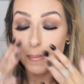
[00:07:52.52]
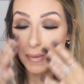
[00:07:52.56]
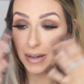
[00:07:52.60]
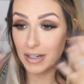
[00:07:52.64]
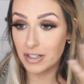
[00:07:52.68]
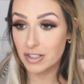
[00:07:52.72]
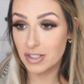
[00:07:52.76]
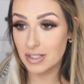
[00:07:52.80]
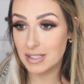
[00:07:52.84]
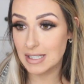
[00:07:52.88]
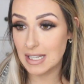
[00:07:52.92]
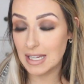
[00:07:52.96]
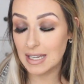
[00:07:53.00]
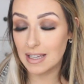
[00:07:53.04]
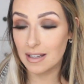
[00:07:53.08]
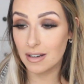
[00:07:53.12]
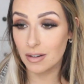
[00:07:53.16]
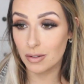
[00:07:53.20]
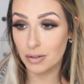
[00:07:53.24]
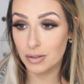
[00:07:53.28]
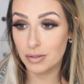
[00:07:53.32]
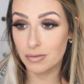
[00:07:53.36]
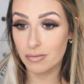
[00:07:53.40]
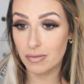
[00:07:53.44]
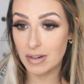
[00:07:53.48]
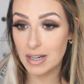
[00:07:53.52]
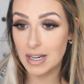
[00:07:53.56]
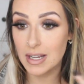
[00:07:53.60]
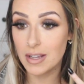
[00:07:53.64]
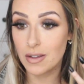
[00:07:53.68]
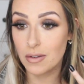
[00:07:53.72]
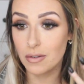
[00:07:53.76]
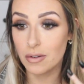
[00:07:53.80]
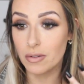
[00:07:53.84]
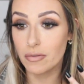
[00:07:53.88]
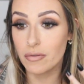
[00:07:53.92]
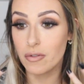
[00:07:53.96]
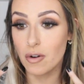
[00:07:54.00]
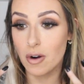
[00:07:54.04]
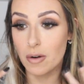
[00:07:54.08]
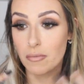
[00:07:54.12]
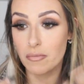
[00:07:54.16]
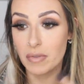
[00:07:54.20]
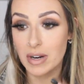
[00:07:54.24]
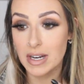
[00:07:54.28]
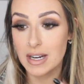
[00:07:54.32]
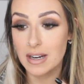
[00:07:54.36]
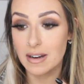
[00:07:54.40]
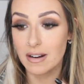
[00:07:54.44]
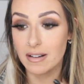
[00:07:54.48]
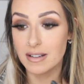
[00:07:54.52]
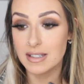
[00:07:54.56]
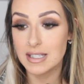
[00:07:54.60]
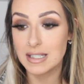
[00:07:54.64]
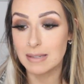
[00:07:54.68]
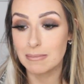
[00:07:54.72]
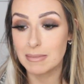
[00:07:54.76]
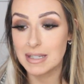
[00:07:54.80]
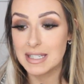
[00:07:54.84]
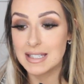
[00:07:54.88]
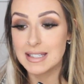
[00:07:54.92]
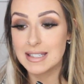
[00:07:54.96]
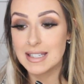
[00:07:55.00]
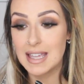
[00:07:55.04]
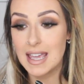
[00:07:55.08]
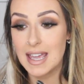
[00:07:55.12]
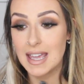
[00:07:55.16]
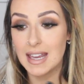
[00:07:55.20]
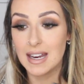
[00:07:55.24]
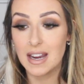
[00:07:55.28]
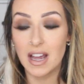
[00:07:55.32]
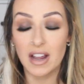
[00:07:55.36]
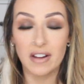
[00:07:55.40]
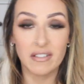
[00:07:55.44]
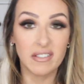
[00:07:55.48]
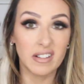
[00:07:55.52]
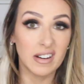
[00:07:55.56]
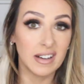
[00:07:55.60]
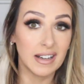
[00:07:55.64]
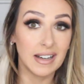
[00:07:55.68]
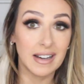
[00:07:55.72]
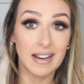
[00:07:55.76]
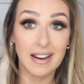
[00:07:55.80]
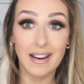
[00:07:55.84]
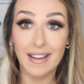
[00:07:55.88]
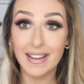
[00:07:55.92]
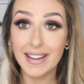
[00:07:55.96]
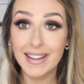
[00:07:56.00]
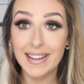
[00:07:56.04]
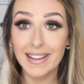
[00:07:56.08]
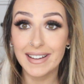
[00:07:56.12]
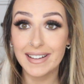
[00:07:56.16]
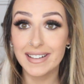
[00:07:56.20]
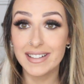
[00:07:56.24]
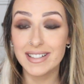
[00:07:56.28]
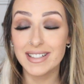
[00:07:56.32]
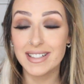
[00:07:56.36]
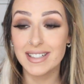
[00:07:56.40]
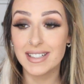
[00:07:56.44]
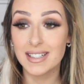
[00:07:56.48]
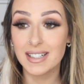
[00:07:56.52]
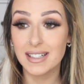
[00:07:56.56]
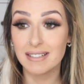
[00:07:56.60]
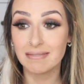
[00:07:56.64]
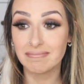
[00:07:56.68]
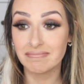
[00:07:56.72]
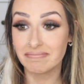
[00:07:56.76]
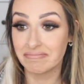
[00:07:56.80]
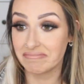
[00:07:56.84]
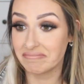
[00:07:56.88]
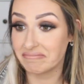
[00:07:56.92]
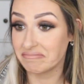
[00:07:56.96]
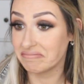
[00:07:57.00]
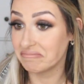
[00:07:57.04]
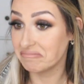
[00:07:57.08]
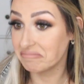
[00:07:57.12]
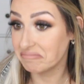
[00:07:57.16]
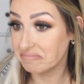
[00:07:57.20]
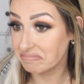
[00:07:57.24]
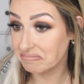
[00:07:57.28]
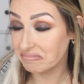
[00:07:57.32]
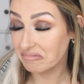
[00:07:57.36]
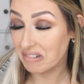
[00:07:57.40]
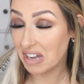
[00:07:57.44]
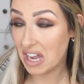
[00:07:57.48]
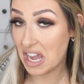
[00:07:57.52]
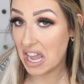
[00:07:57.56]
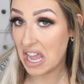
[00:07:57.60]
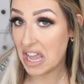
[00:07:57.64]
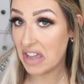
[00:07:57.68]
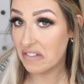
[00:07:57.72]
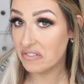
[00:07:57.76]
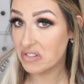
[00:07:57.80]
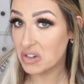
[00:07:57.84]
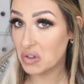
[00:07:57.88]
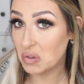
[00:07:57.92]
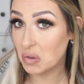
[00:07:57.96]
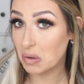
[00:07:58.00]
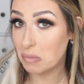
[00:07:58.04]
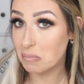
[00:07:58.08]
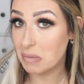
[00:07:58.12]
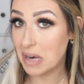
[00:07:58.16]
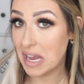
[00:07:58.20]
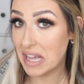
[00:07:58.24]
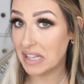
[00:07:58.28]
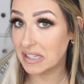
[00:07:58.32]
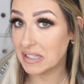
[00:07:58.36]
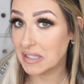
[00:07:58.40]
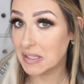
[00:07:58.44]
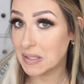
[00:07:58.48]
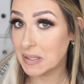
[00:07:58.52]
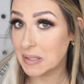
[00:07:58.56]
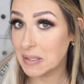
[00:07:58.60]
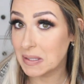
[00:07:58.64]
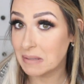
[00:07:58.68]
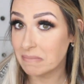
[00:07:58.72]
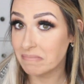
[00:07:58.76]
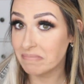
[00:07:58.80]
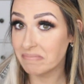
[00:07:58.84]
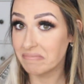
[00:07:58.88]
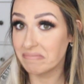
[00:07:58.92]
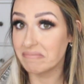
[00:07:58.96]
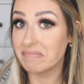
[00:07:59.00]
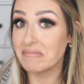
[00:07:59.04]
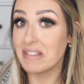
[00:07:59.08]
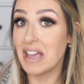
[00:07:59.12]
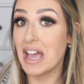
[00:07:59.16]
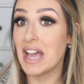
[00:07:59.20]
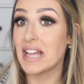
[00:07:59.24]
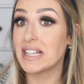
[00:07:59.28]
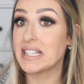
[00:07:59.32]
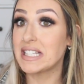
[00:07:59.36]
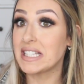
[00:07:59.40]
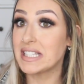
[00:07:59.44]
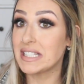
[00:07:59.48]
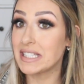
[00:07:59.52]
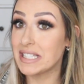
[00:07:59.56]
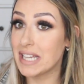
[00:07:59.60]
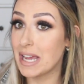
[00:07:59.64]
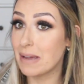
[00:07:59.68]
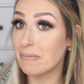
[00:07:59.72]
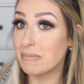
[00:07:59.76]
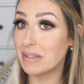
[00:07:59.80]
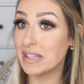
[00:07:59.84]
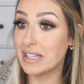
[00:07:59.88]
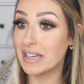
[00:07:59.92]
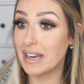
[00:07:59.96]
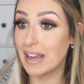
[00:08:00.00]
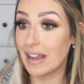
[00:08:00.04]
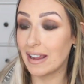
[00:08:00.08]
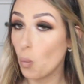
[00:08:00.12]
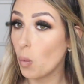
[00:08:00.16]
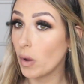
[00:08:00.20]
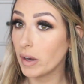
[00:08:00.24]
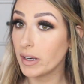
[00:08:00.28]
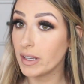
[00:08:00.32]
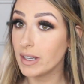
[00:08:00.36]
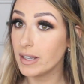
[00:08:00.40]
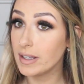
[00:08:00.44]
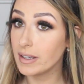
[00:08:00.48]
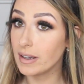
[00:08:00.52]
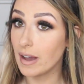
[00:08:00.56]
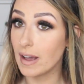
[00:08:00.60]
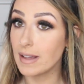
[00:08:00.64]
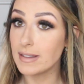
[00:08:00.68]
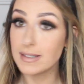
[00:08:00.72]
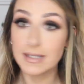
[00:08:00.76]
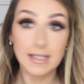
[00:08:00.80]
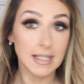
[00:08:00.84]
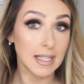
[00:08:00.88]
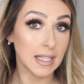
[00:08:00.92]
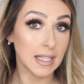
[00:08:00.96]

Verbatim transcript: but I just think it looks really uniform really nice on my skin I really like it I have no complaints at this time of the day. What do you guys